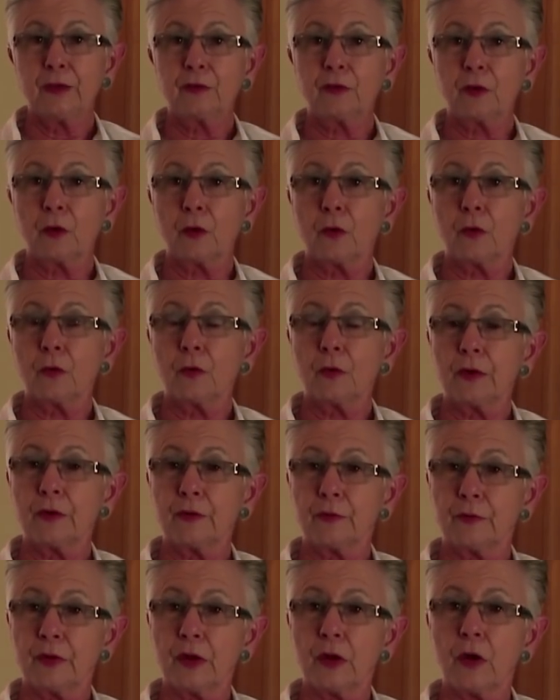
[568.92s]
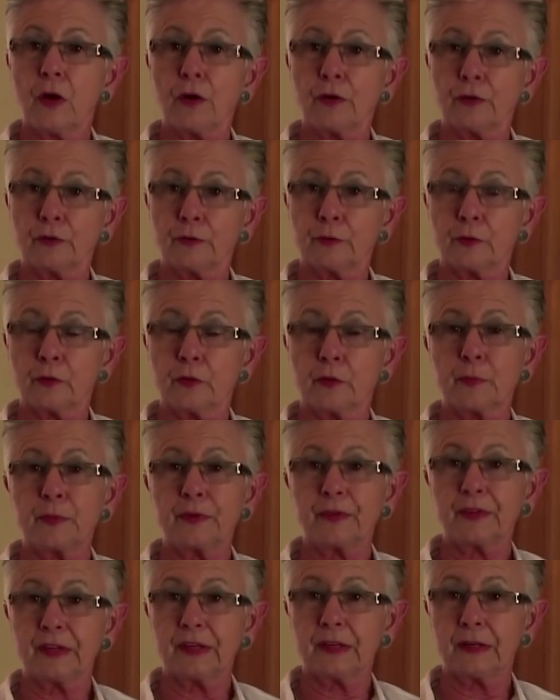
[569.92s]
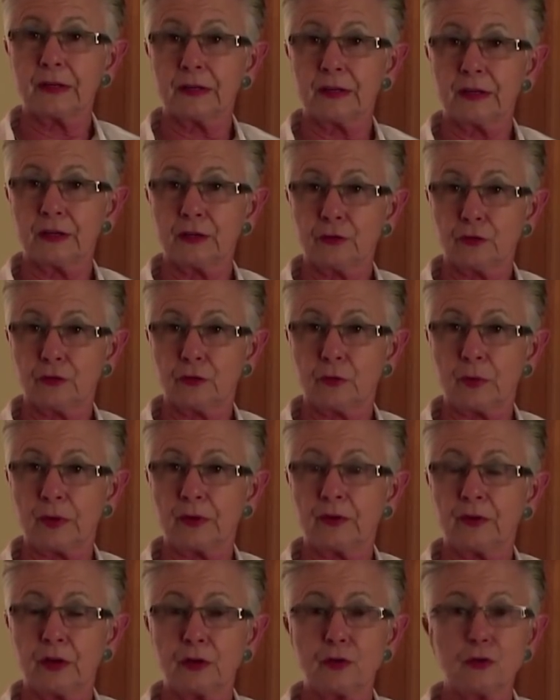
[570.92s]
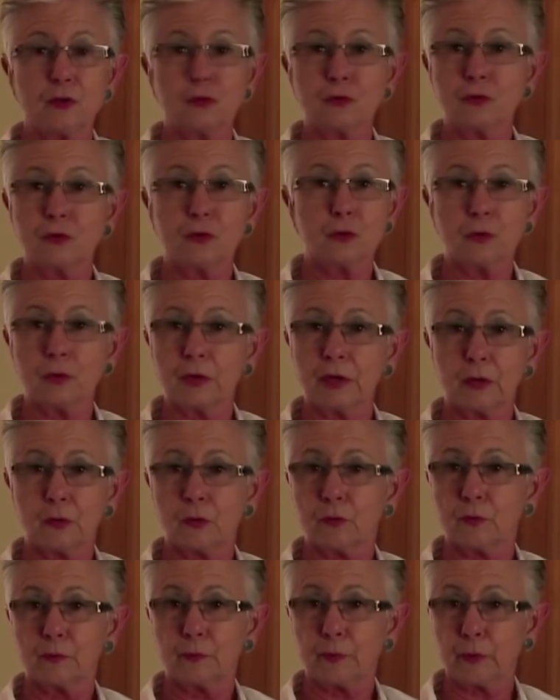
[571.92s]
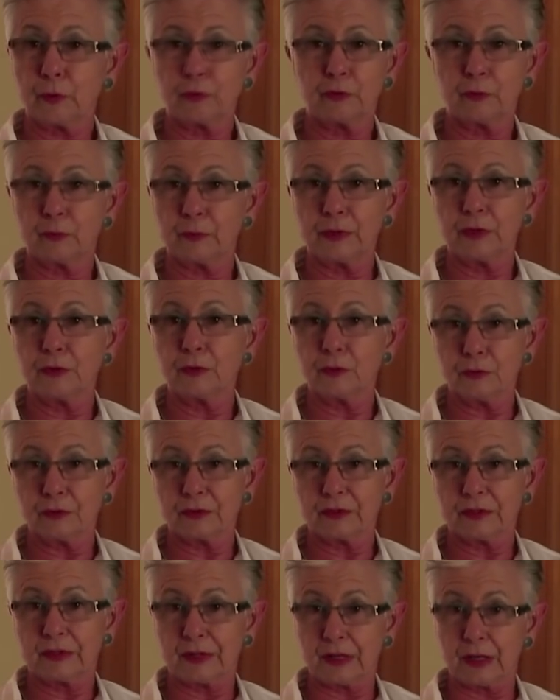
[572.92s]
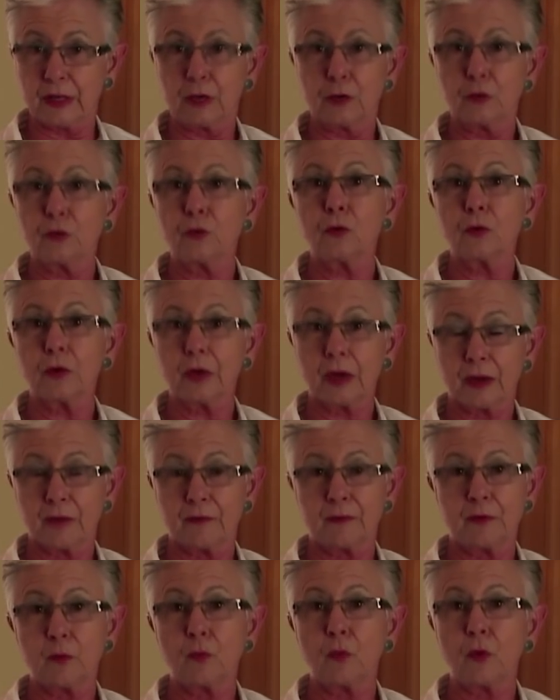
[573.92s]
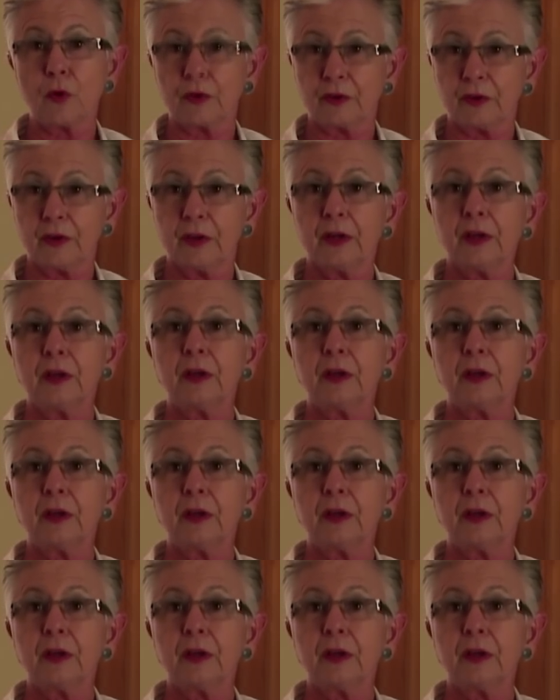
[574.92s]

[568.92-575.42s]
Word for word: so if he asked for a particular instrument and you knew he couldn't possibly use it there, you gave him what